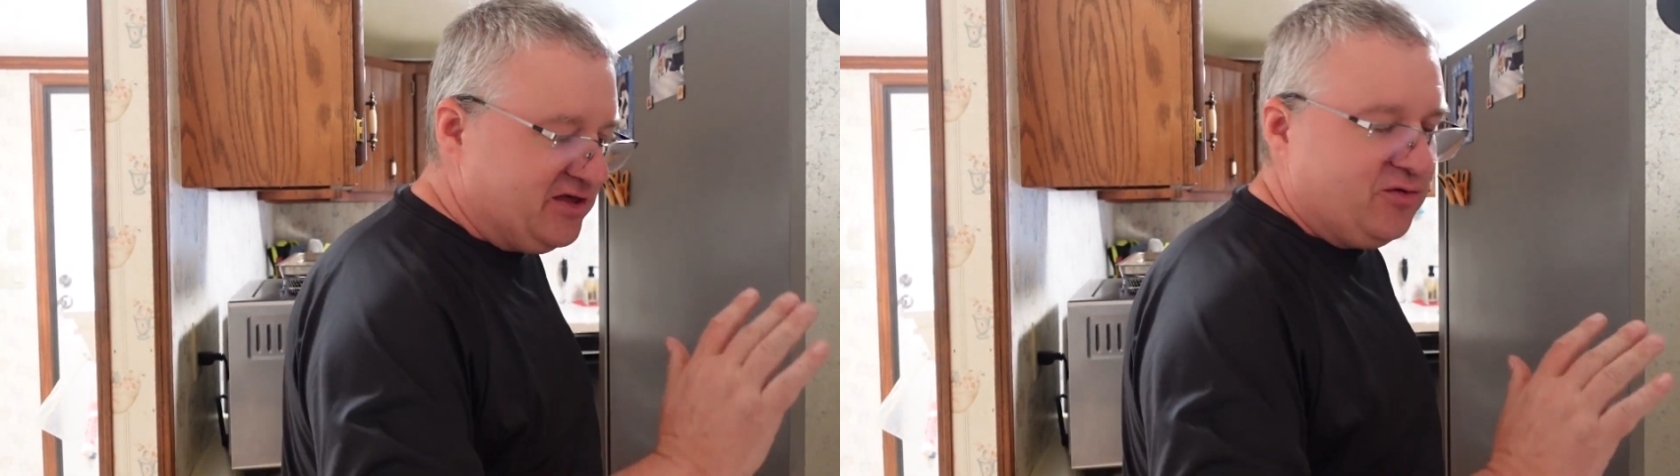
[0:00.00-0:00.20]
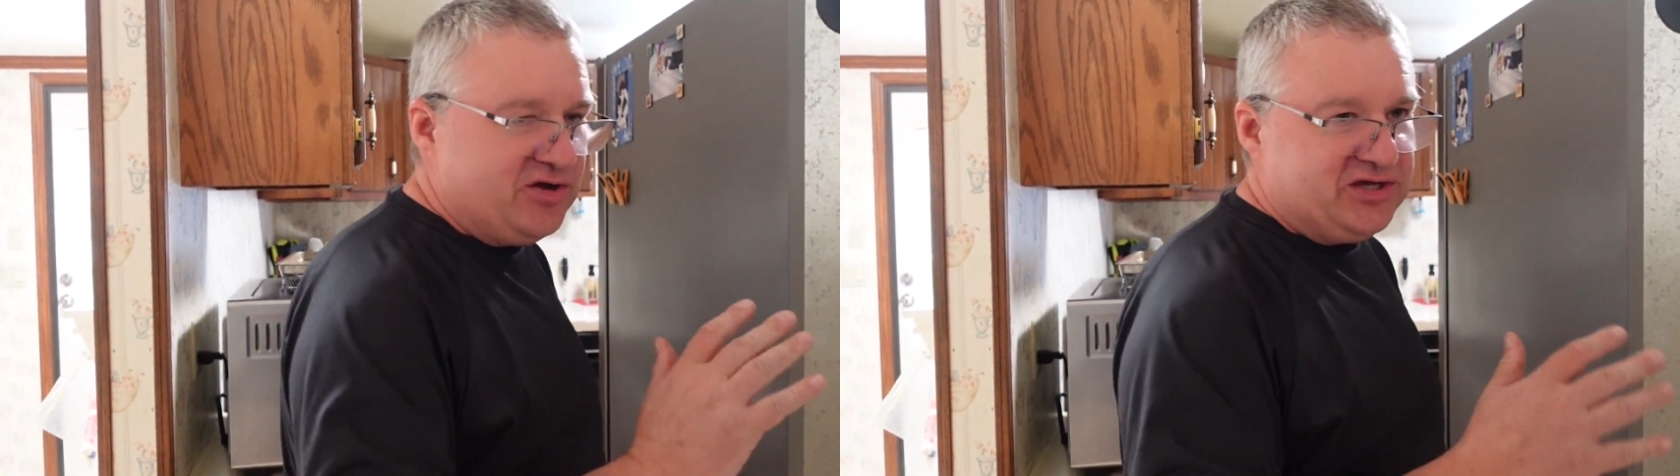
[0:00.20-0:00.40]

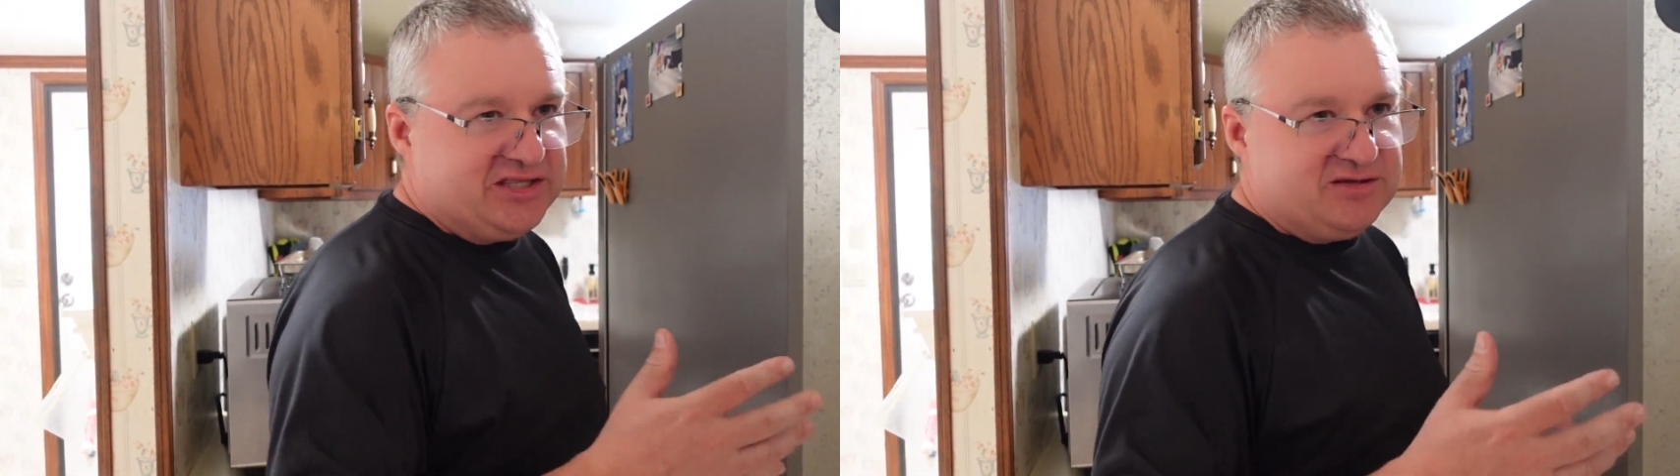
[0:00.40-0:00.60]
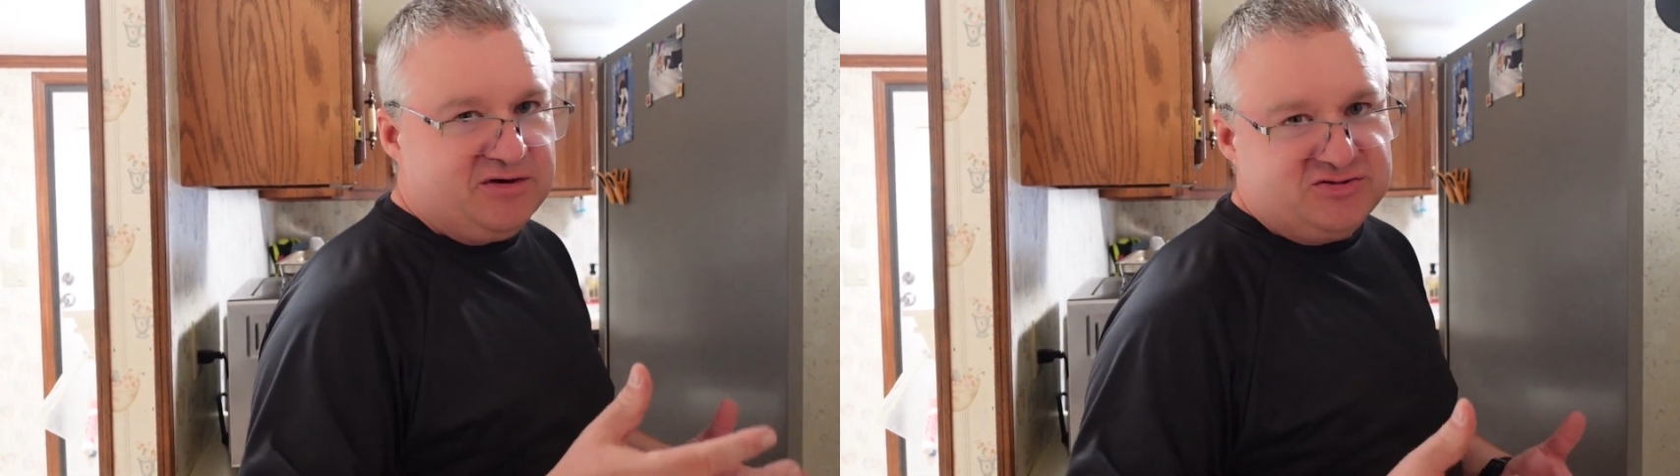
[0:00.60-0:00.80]
That way you
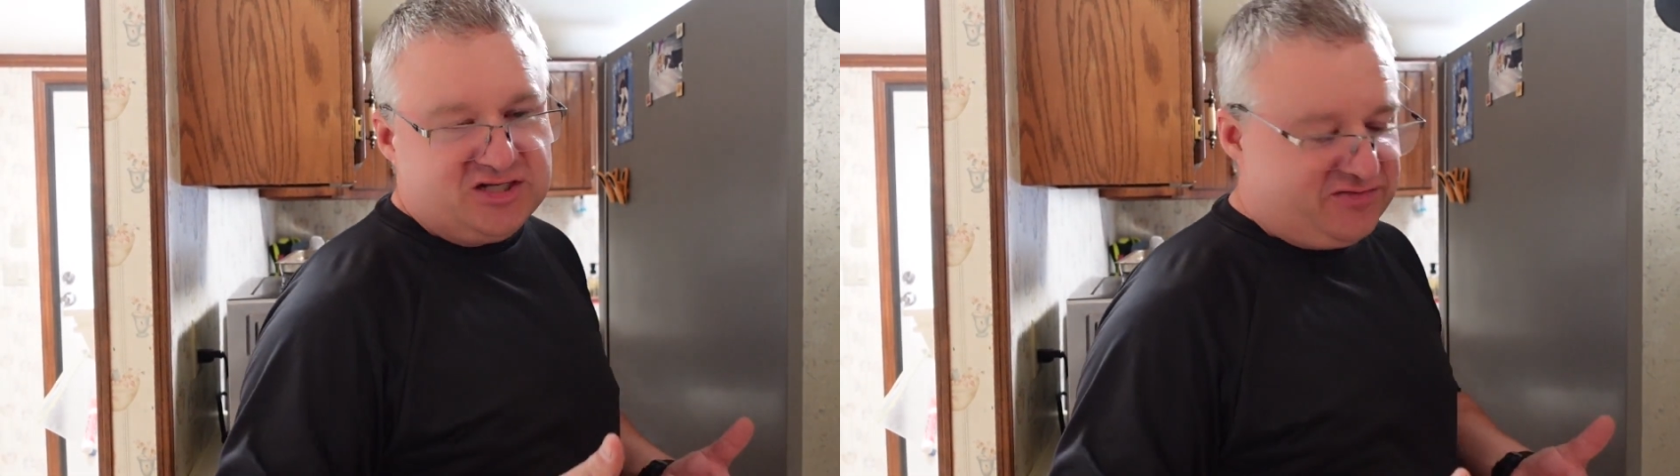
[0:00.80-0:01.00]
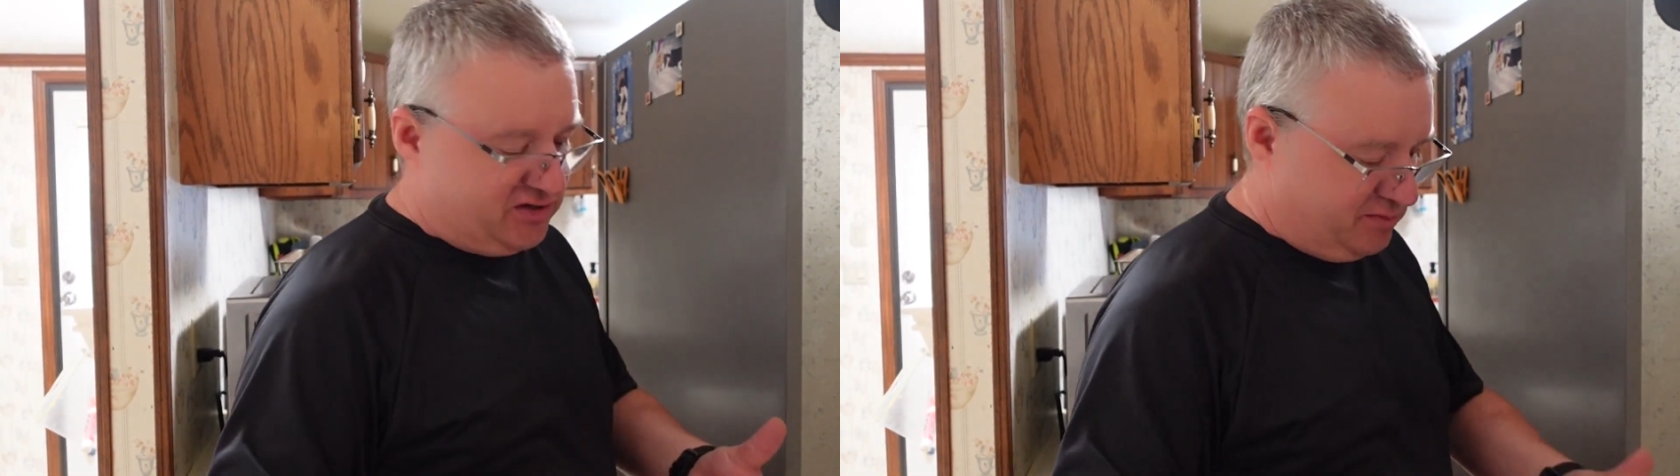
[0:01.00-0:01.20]
get the most of it